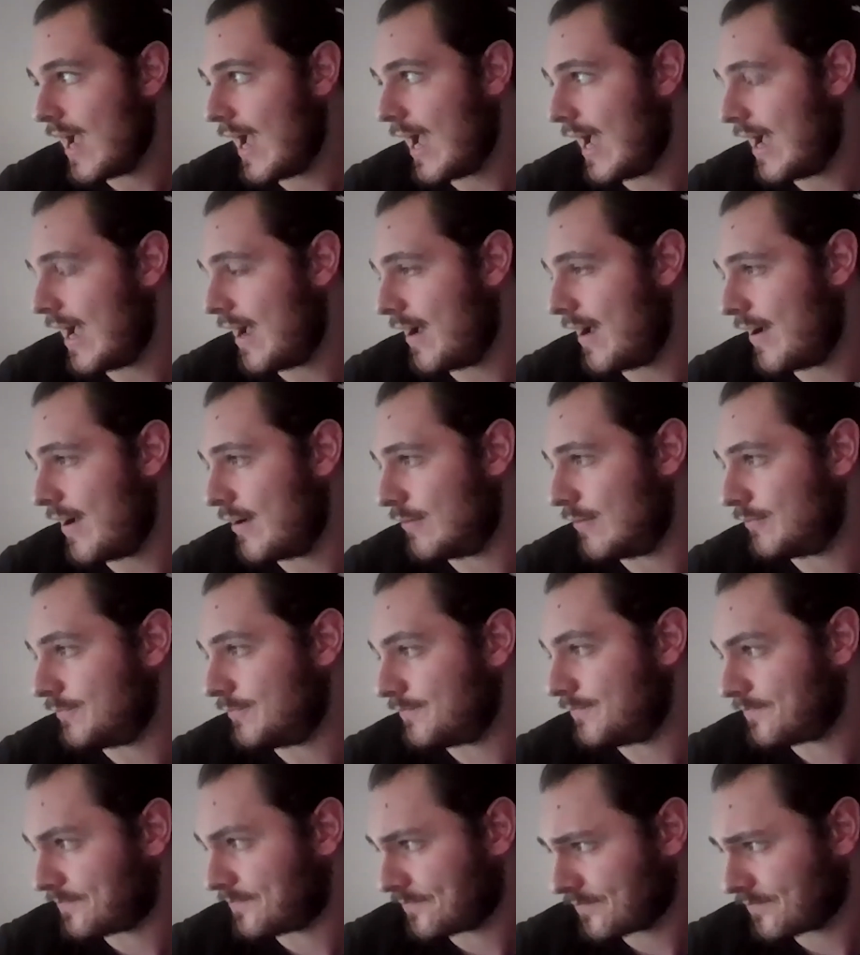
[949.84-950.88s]
And
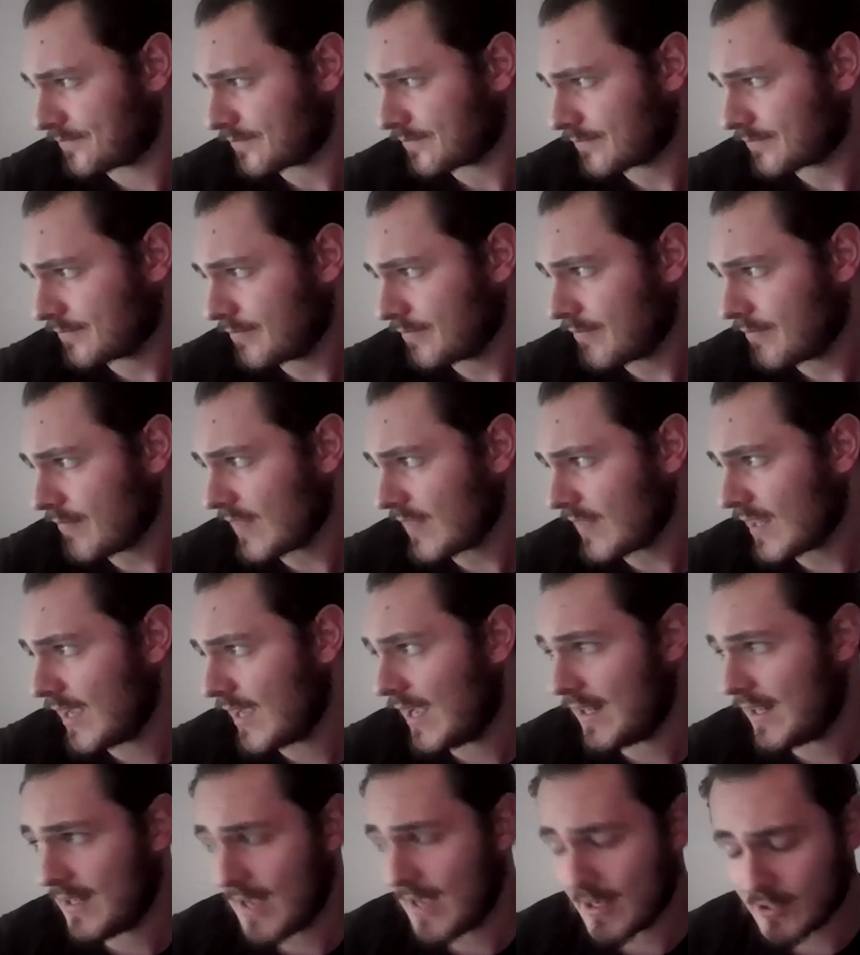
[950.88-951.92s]

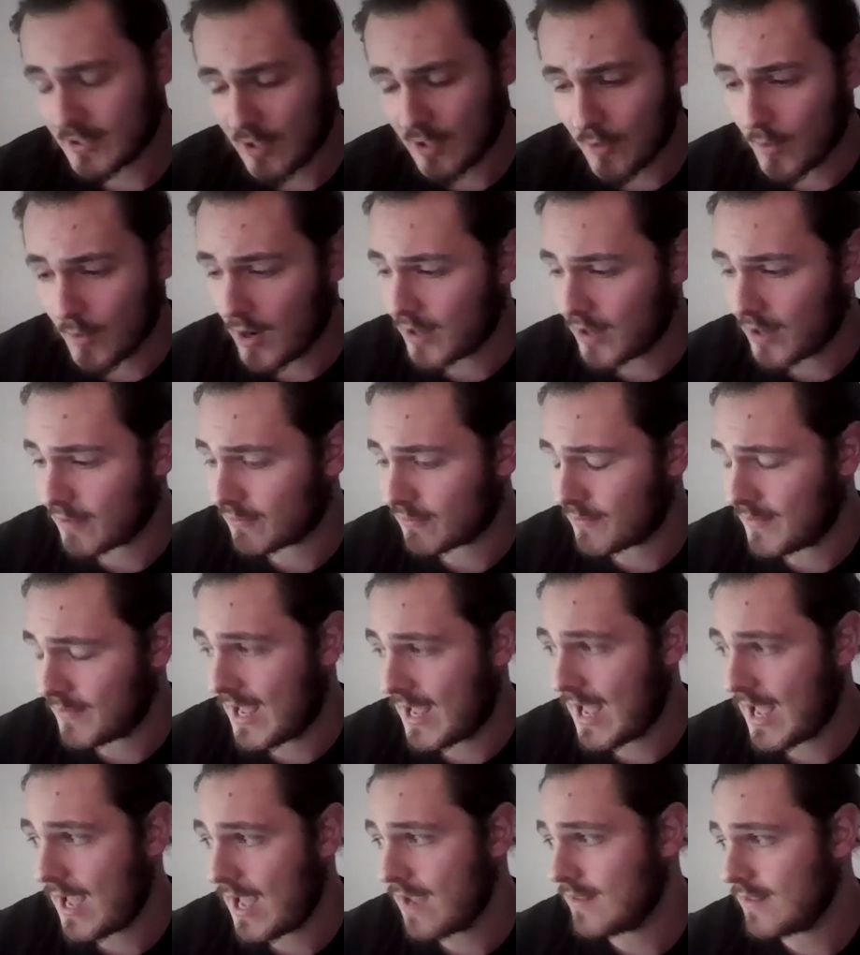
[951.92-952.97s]
yeah, so working from
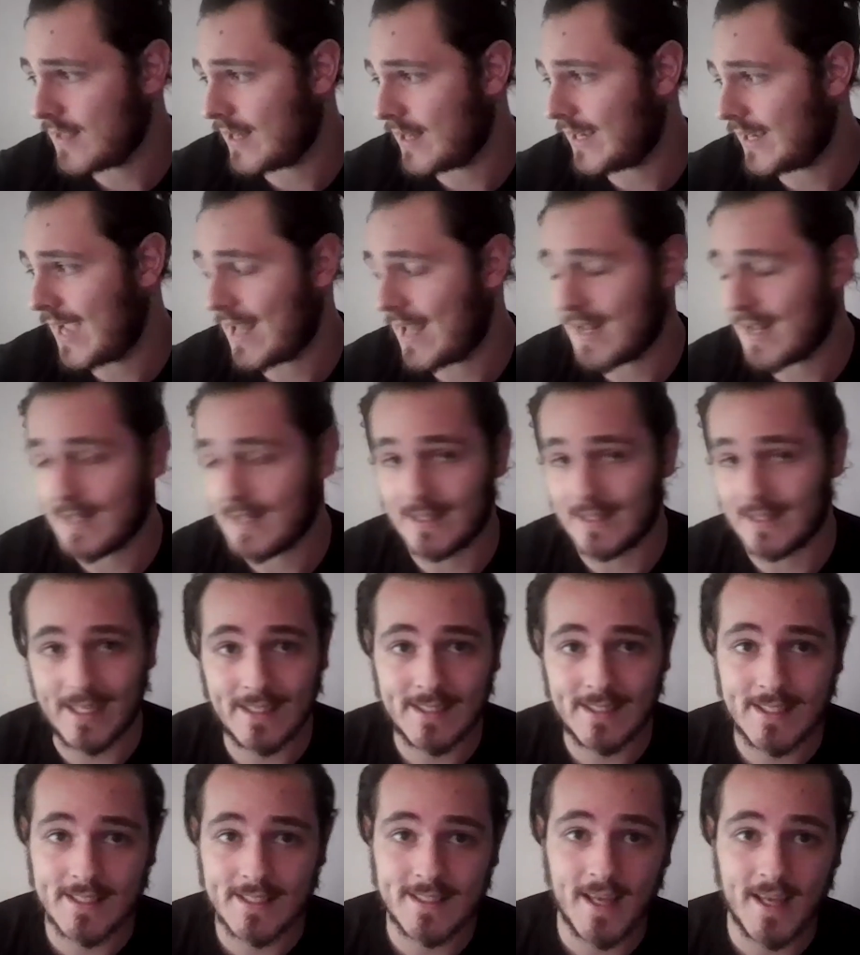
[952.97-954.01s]
there, then getting a
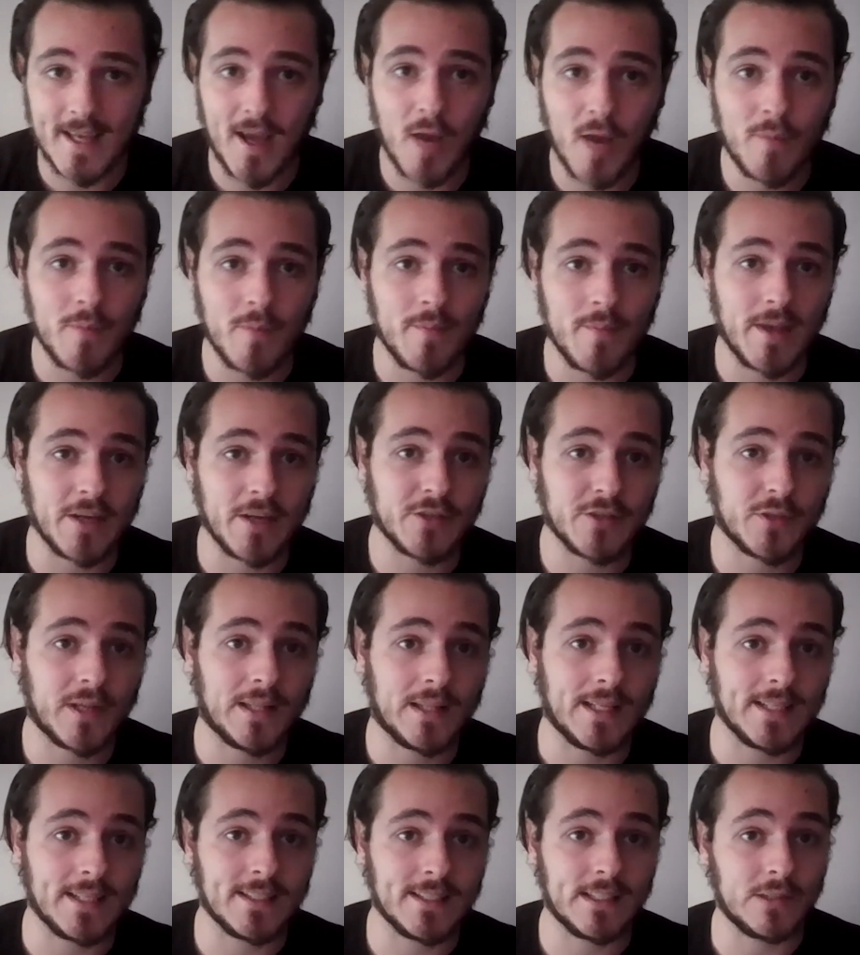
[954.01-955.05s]
LinkedIn set up and making sure
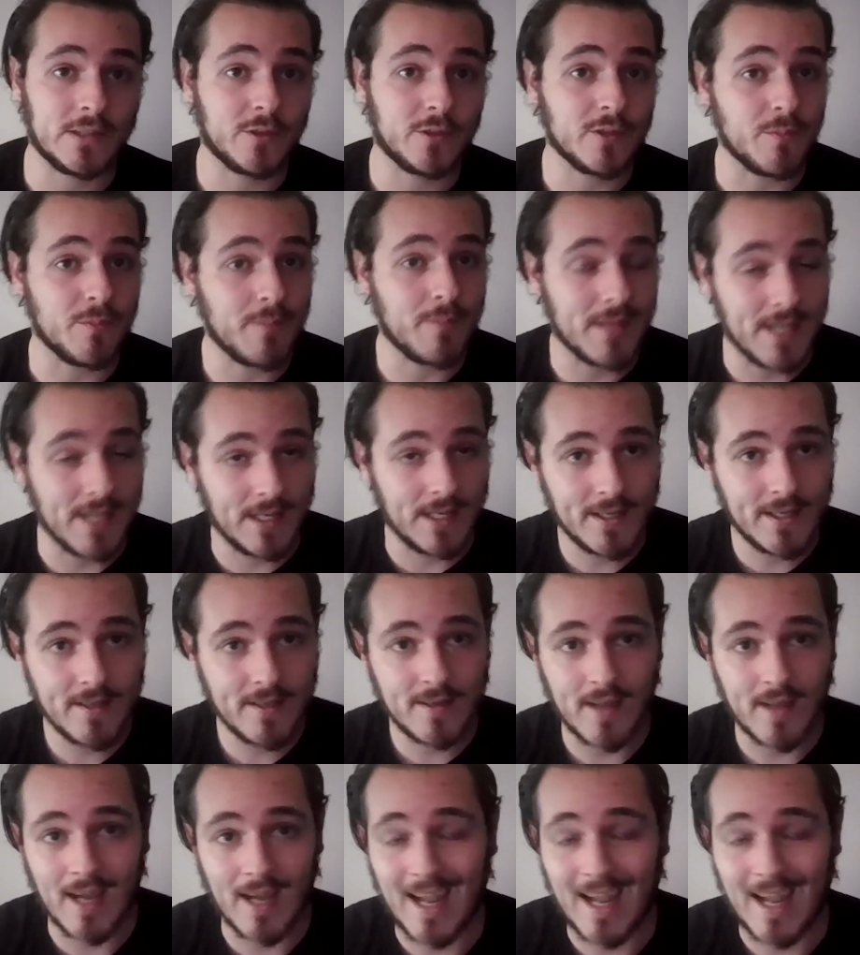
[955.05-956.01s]
our LinkedIn looked appealing.